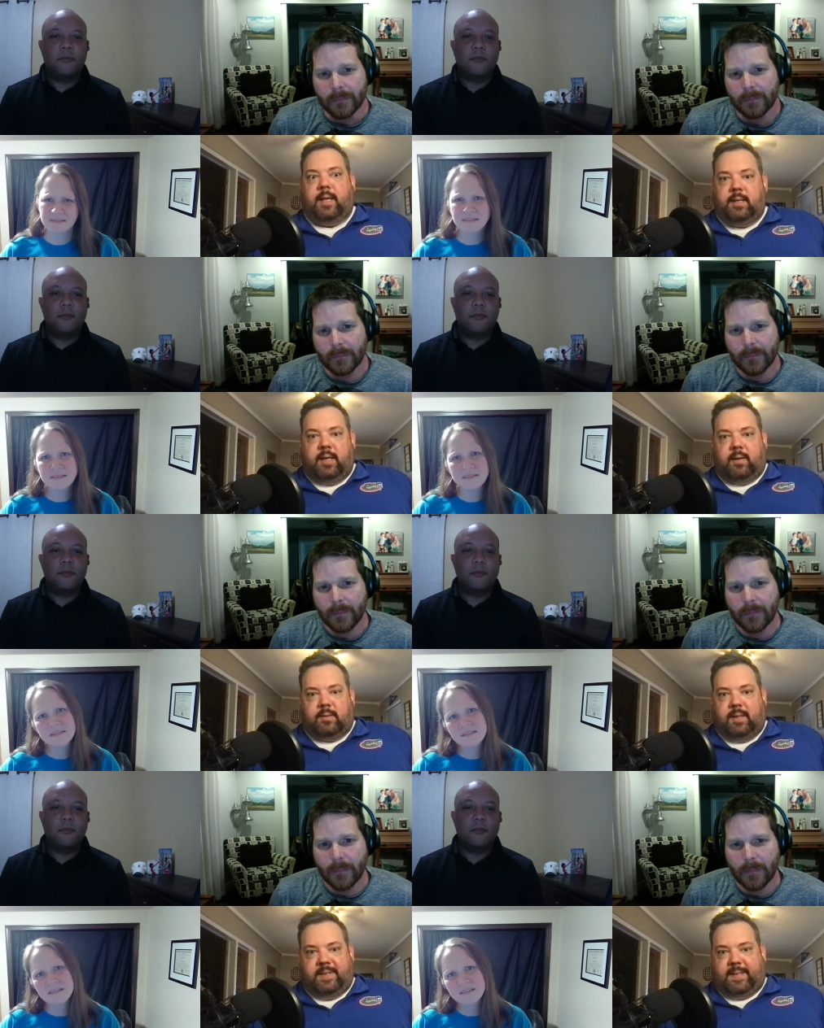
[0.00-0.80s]
Speaker 1: Let, you know,
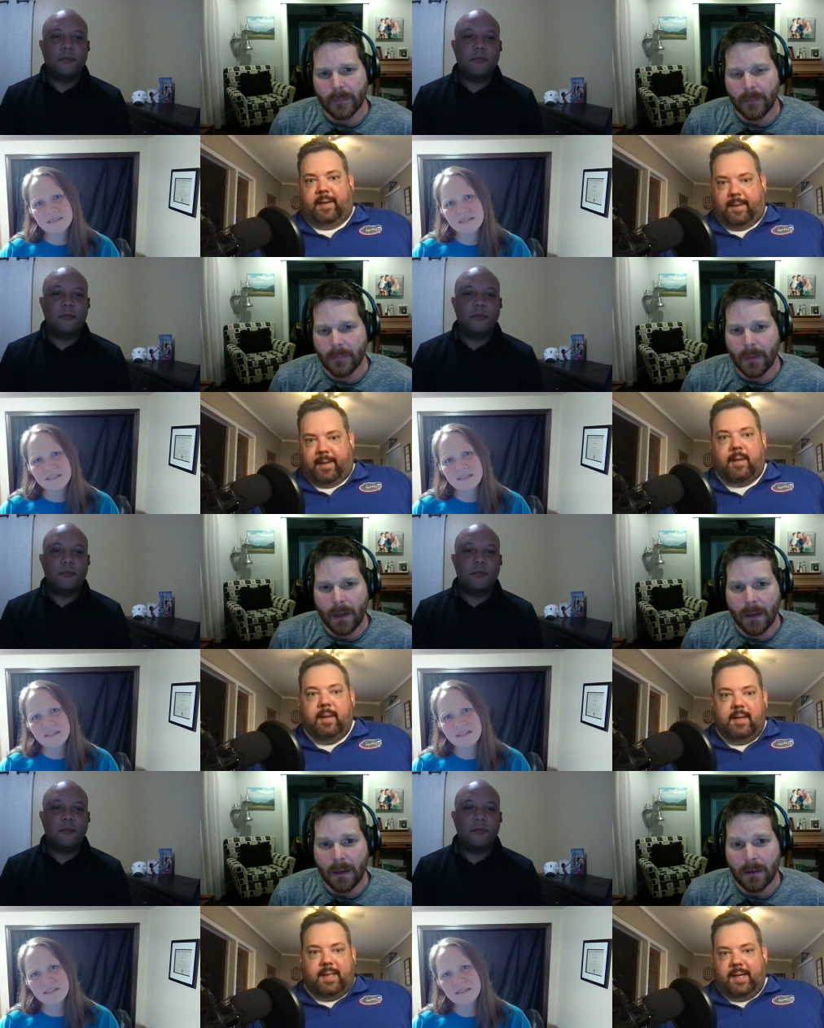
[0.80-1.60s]
let me tell you,
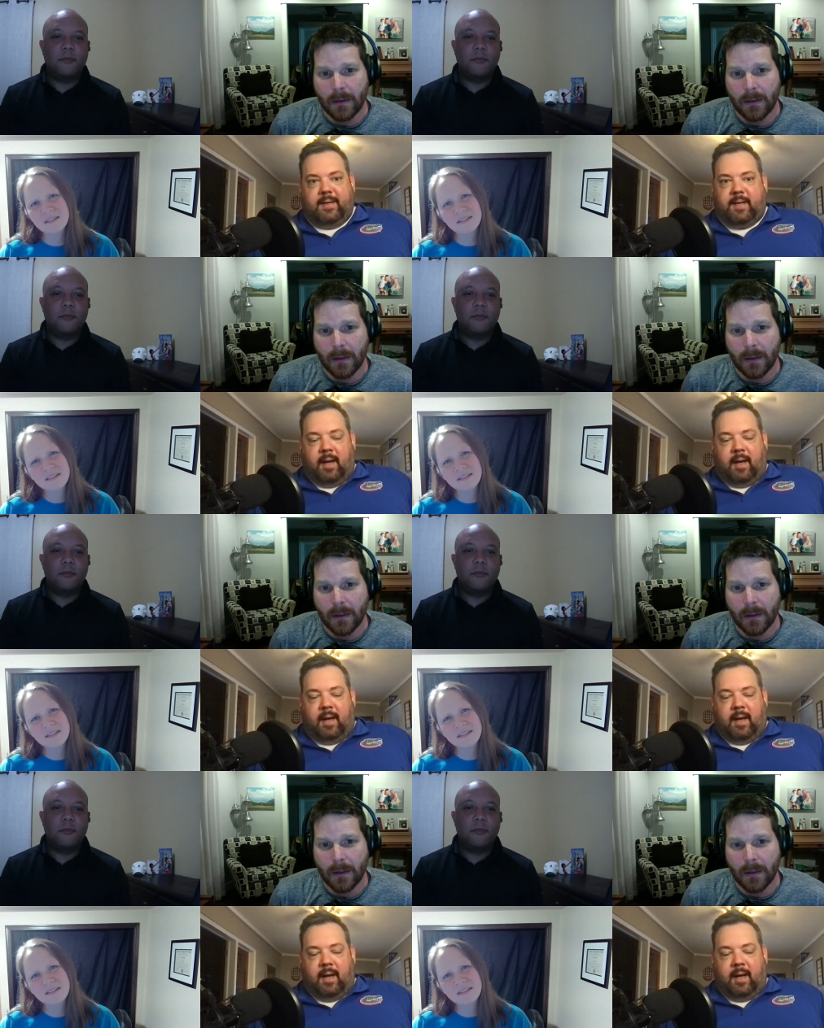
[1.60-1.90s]
they didn't